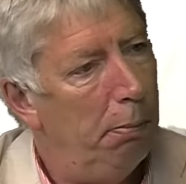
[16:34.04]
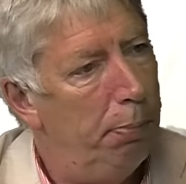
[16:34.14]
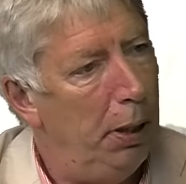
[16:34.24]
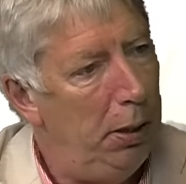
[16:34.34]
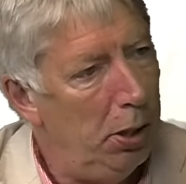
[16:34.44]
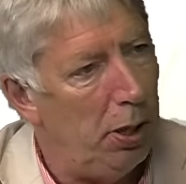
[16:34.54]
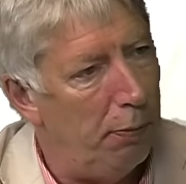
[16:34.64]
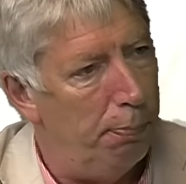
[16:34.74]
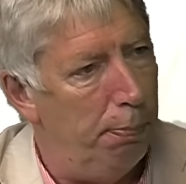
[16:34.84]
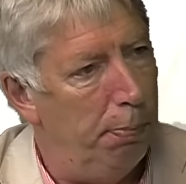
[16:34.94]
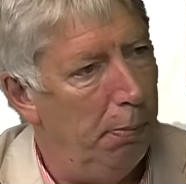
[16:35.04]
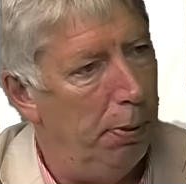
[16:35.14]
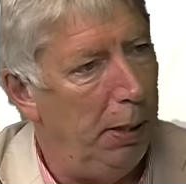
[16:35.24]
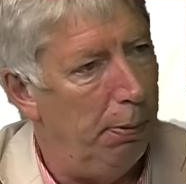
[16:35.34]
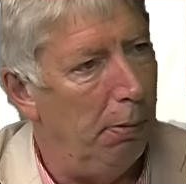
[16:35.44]
He does have
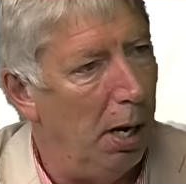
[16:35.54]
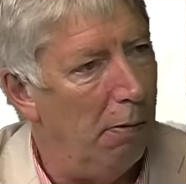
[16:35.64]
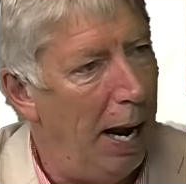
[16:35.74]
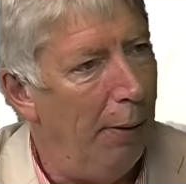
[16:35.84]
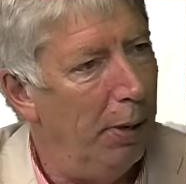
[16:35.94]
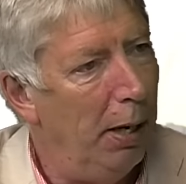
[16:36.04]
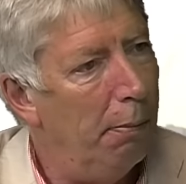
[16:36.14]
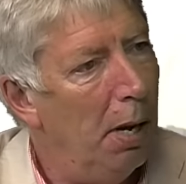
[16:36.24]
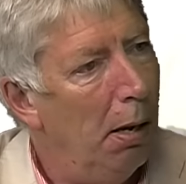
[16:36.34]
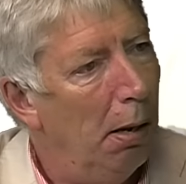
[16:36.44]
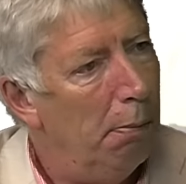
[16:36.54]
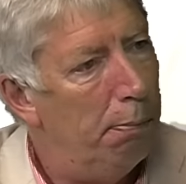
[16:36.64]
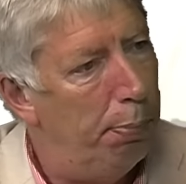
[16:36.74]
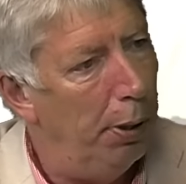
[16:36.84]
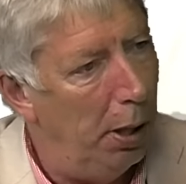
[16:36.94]
people around it,
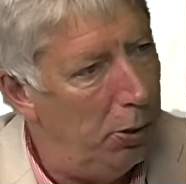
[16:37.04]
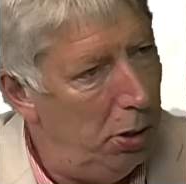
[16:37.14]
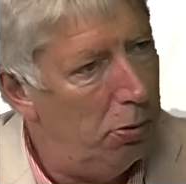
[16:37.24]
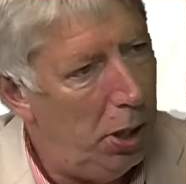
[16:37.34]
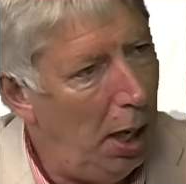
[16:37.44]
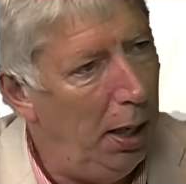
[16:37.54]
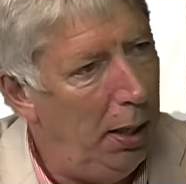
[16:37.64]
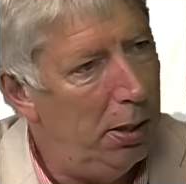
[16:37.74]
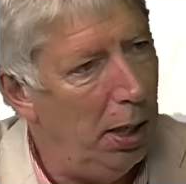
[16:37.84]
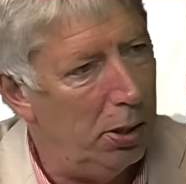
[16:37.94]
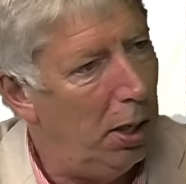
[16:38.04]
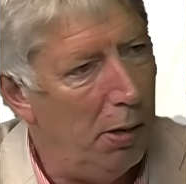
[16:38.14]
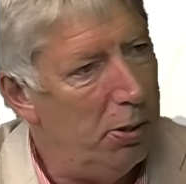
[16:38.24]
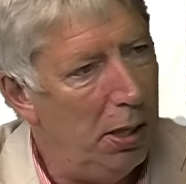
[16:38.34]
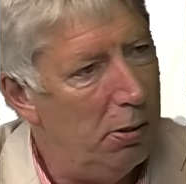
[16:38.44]
but as you say, he takes
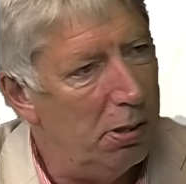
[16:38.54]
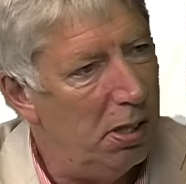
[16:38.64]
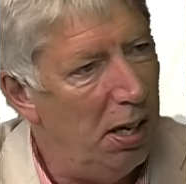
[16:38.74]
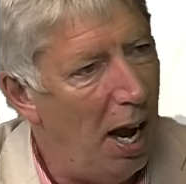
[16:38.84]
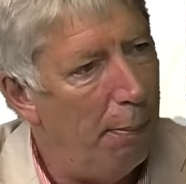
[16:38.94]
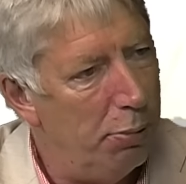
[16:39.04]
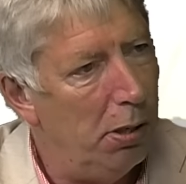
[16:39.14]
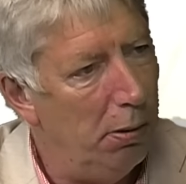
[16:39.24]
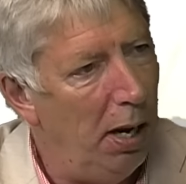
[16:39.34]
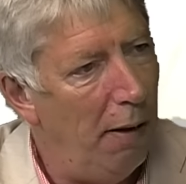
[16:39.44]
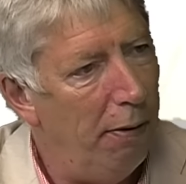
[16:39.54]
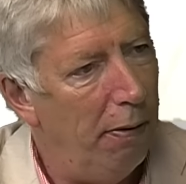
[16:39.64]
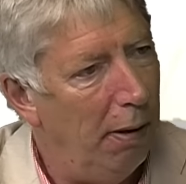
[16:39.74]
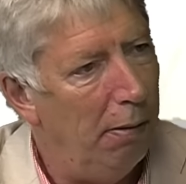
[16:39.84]
close interest in absolutely everything.